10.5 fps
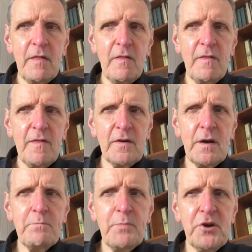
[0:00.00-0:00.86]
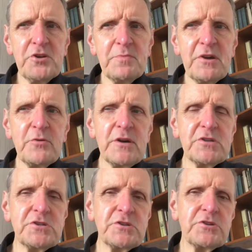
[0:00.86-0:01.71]
there are bound to be
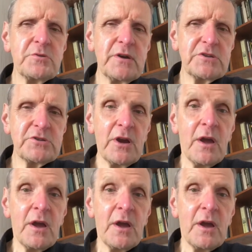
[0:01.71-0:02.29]
questions to answer.